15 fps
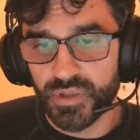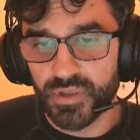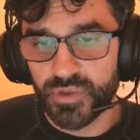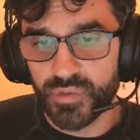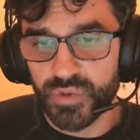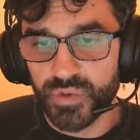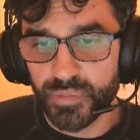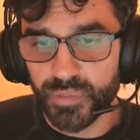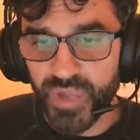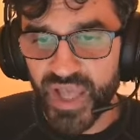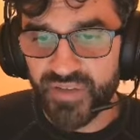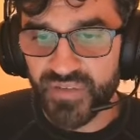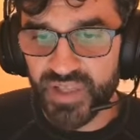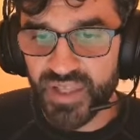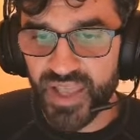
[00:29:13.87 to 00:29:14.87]
we'll have
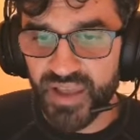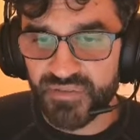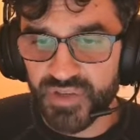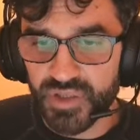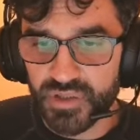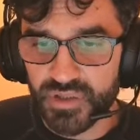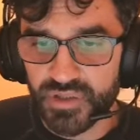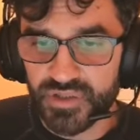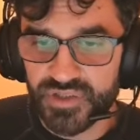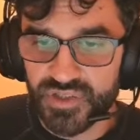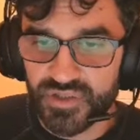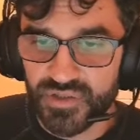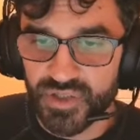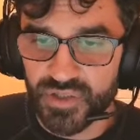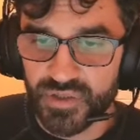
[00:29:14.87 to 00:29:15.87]
a Kafka cluster
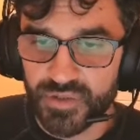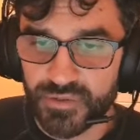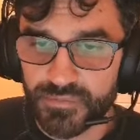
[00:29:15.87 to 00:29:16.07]
here.